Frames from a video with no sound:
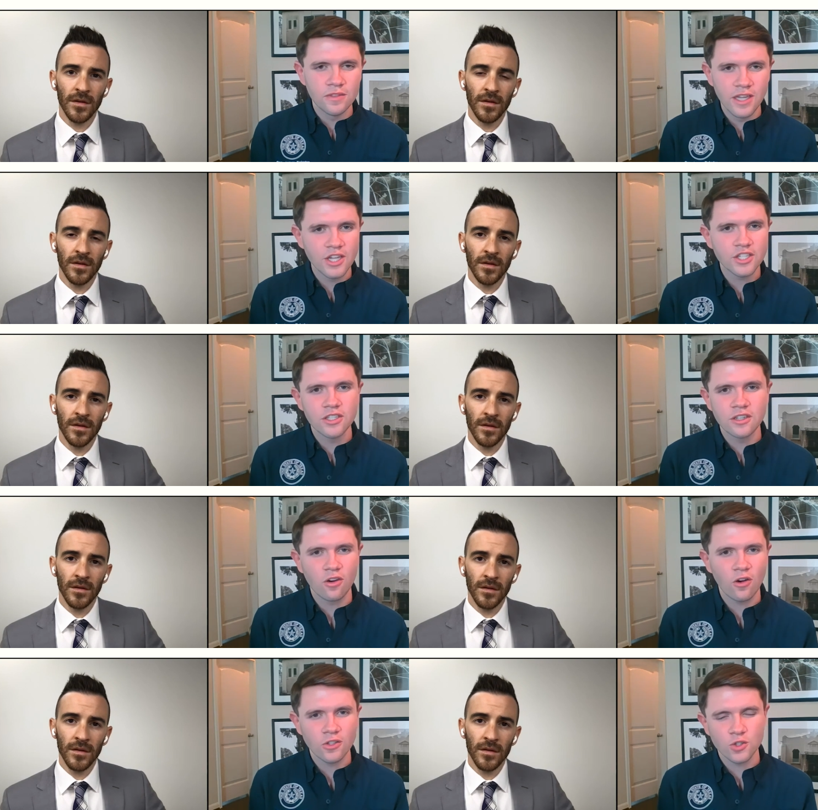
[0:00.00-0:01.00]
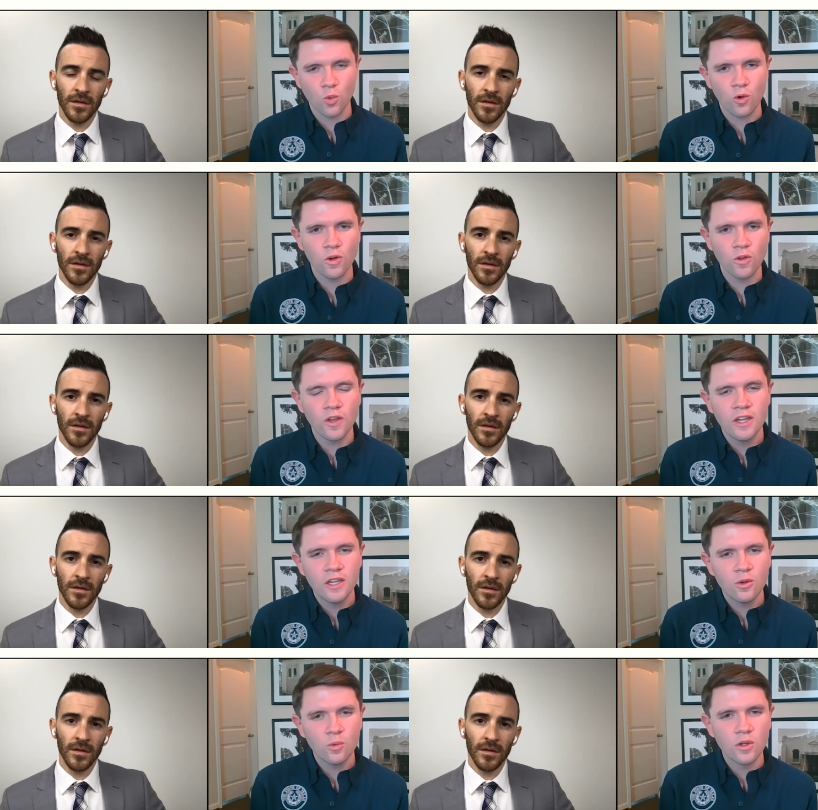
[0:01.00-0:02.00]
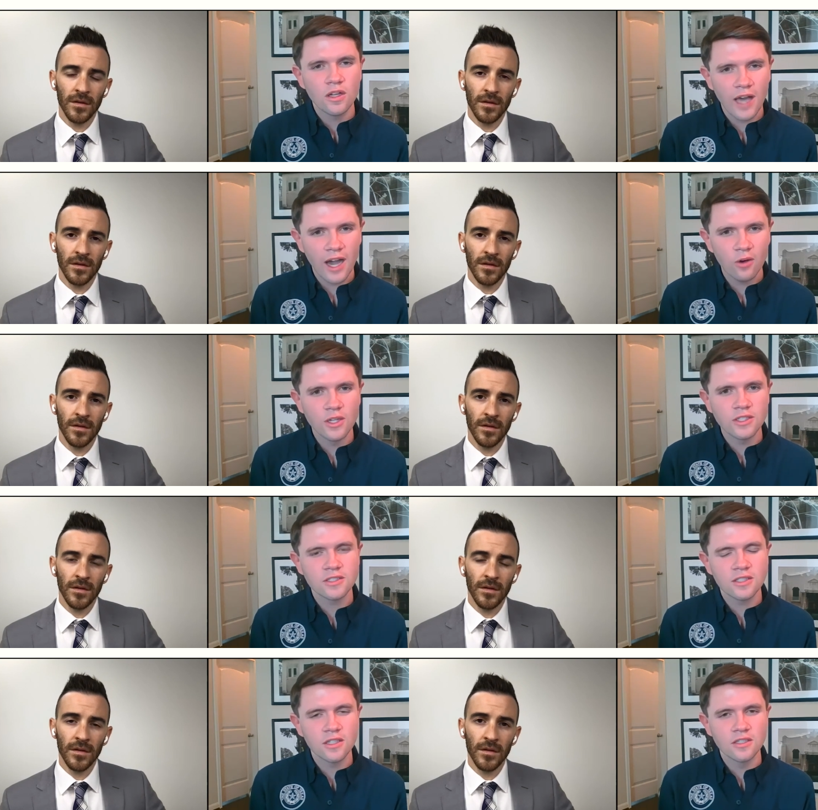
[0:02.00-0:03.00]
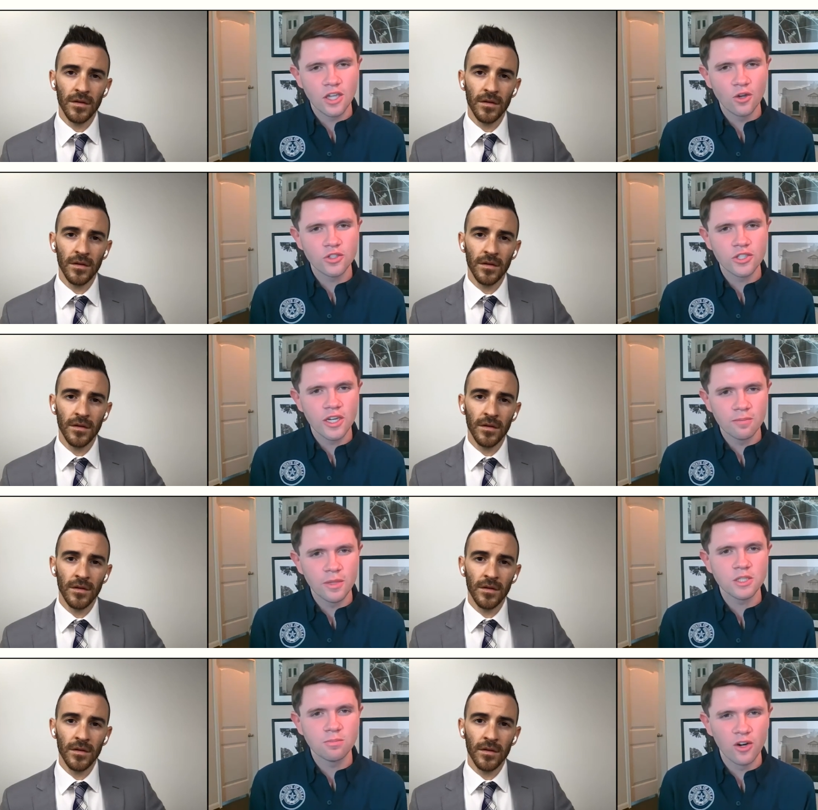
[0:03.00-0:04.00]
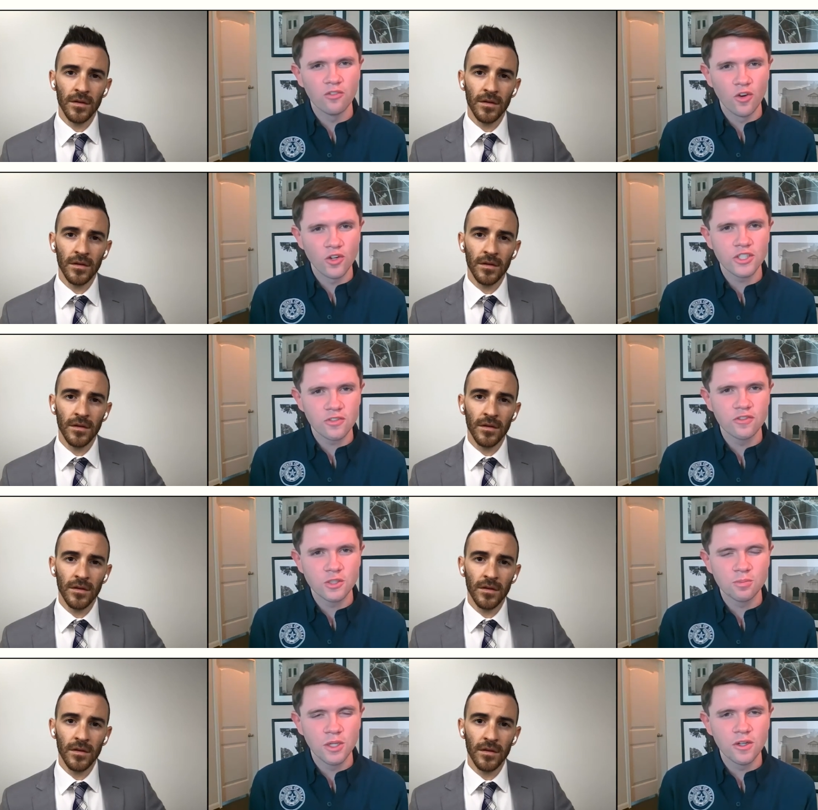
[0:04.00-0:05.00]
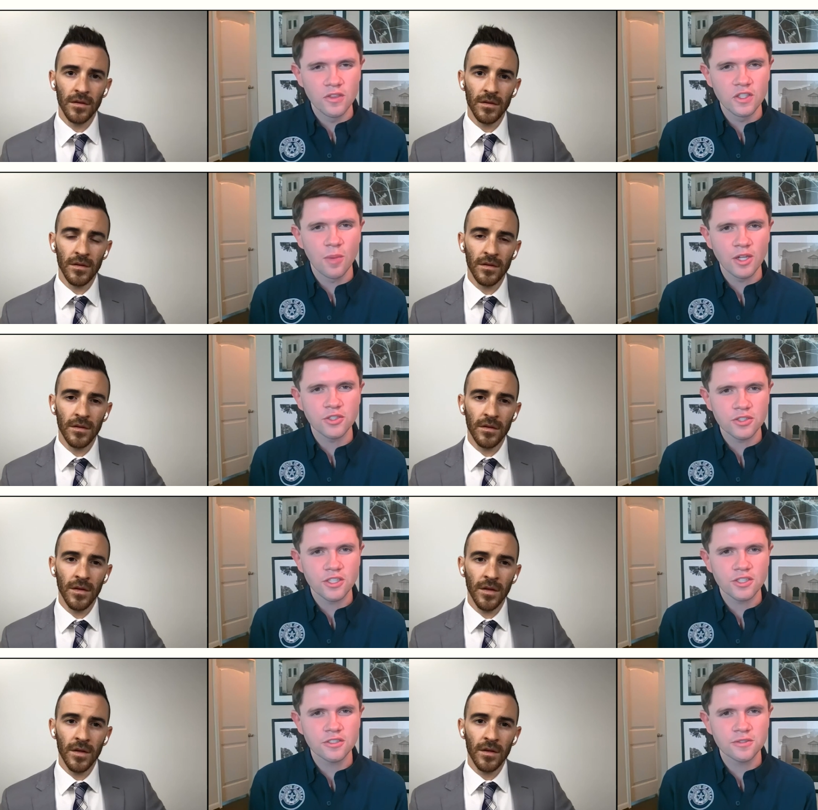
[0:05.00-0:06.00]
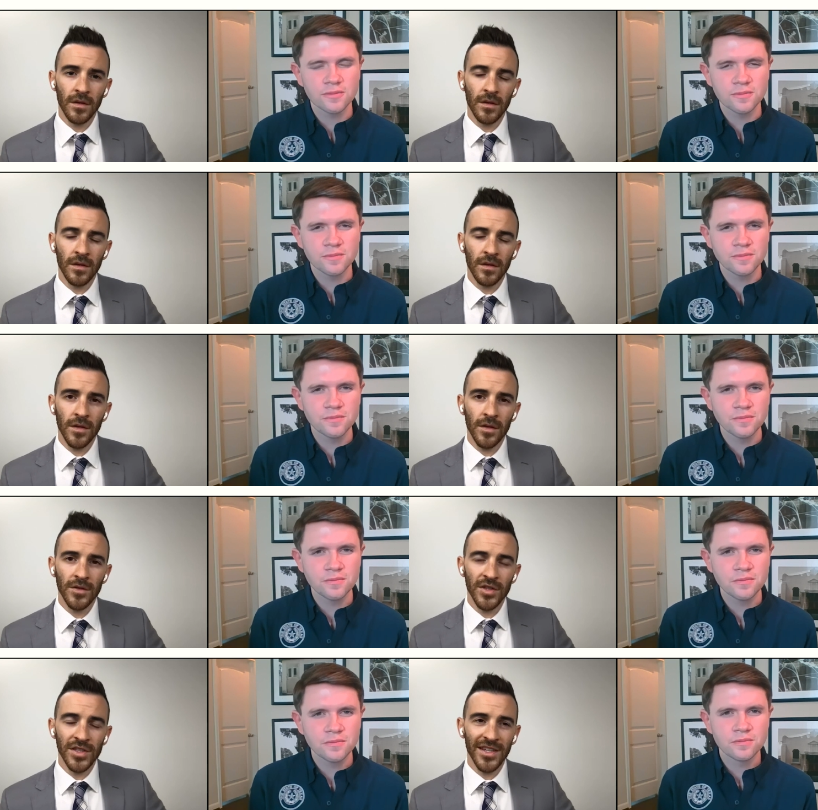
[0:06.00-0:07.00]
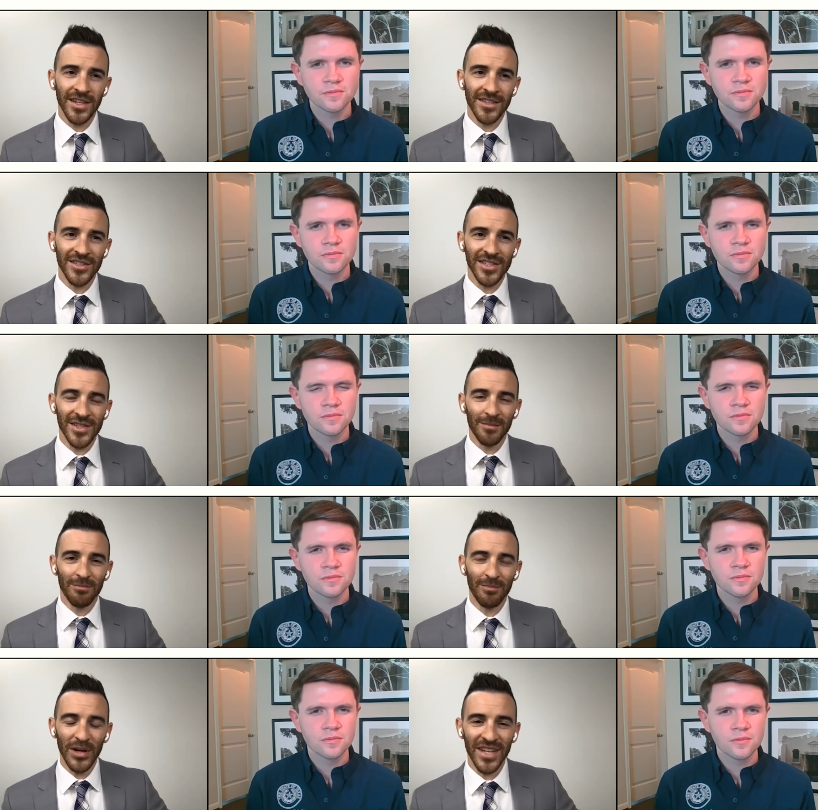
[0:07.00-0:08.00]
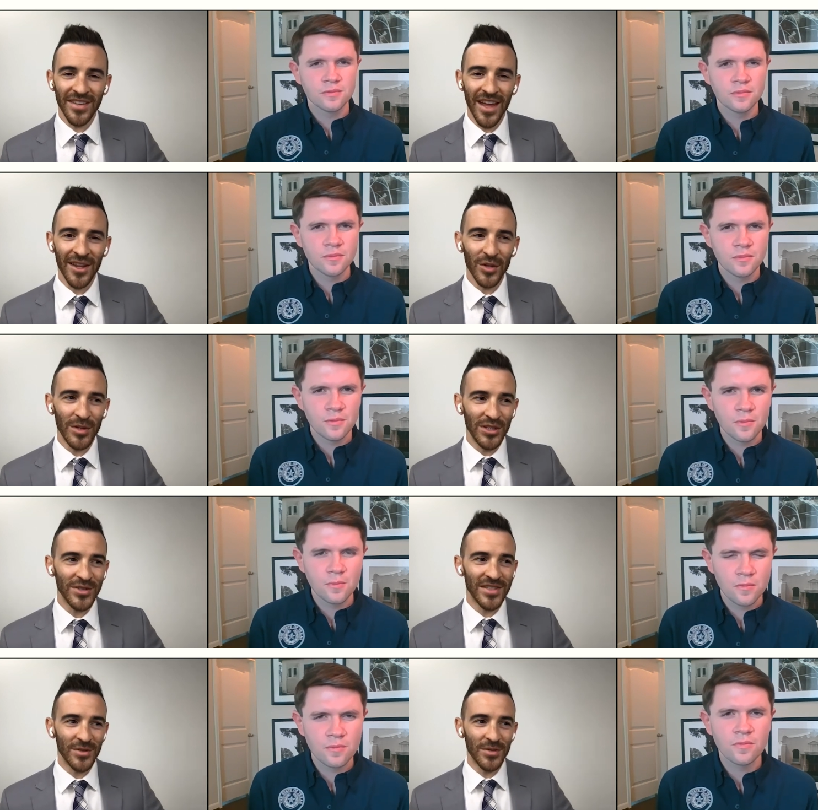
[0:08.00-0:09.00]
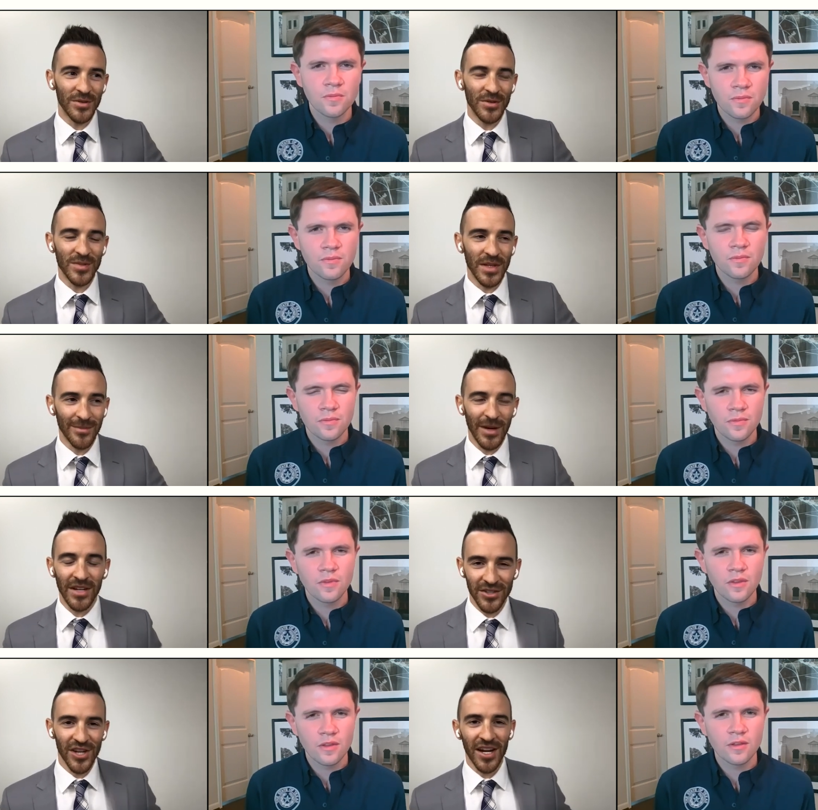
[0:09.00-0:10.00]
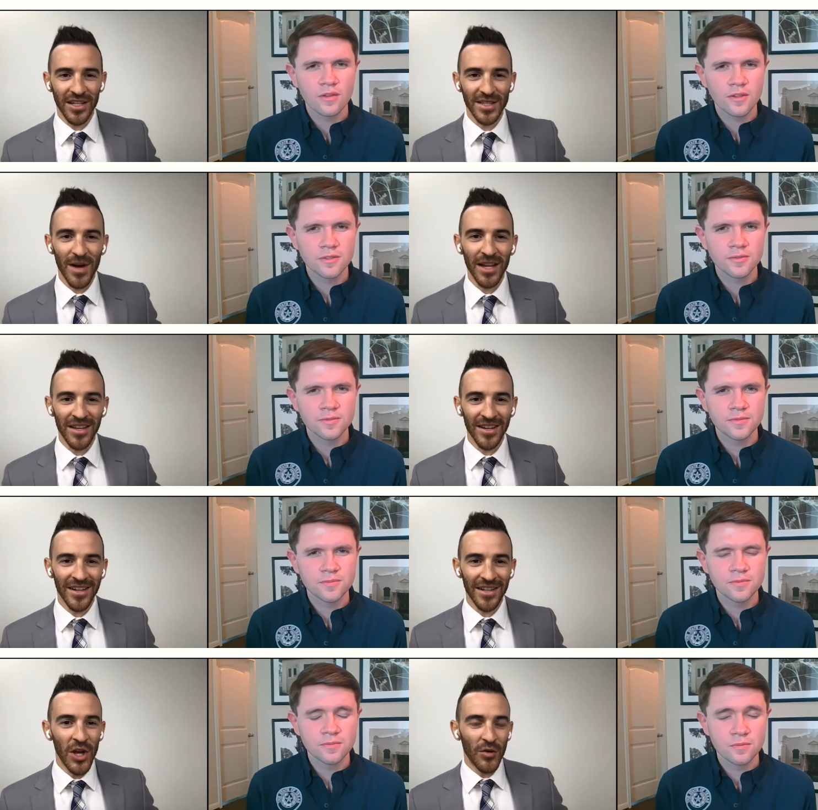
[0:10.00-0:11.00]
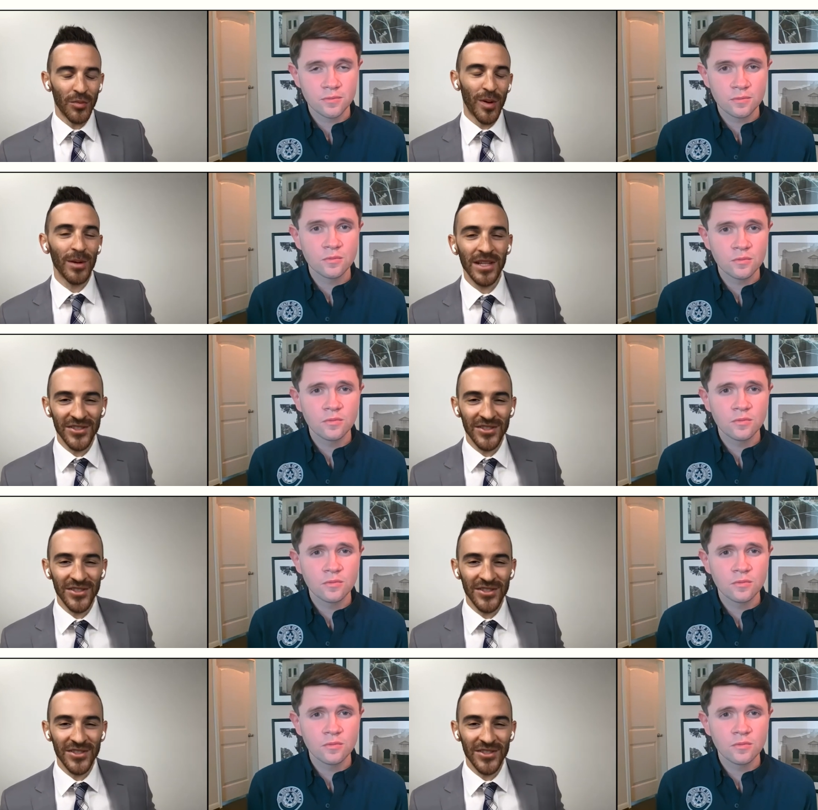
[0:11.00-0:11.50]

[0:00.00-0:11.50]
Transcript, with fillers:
Speaker 1: the nation, across the world, will allow us to negotiate a much better version of this bill in the special
Speaker 2: session. Just to just to build on that a little bit, you you, you were speaking about shining a spotlight on it. Republicans